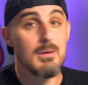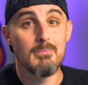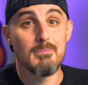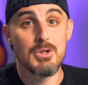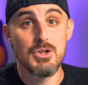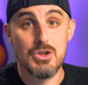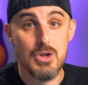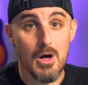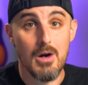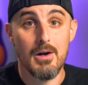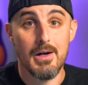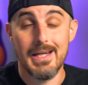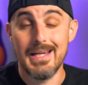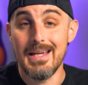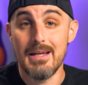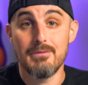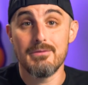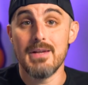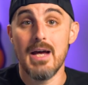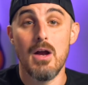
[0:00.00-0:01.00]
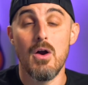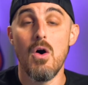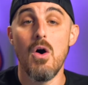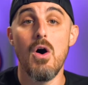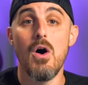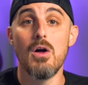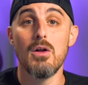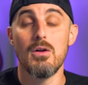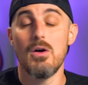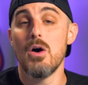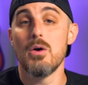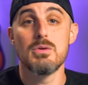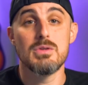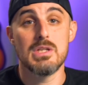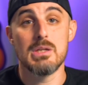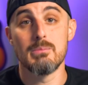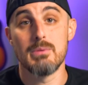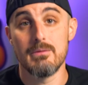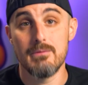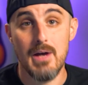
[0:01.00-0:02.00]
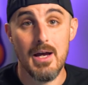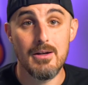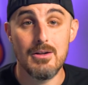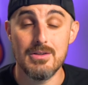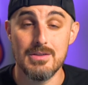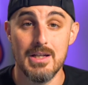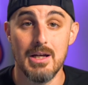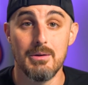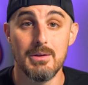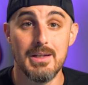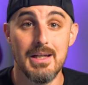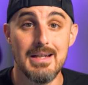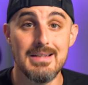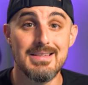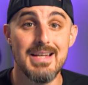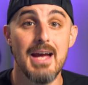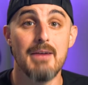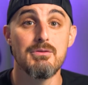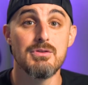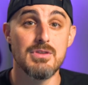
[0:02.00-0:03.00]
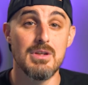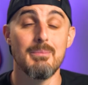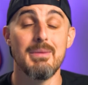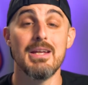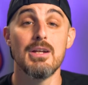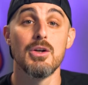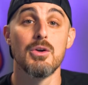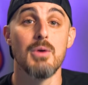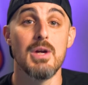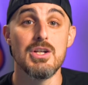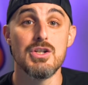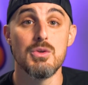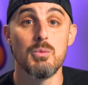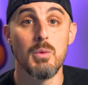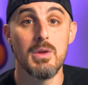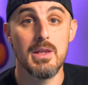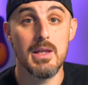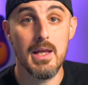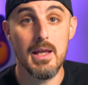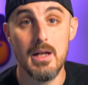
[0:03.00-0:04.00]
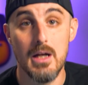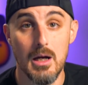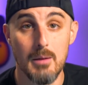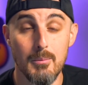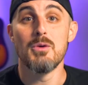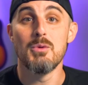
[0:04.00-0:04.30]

Majority, if not all, hosting providers nowadays have some integration with GitHub,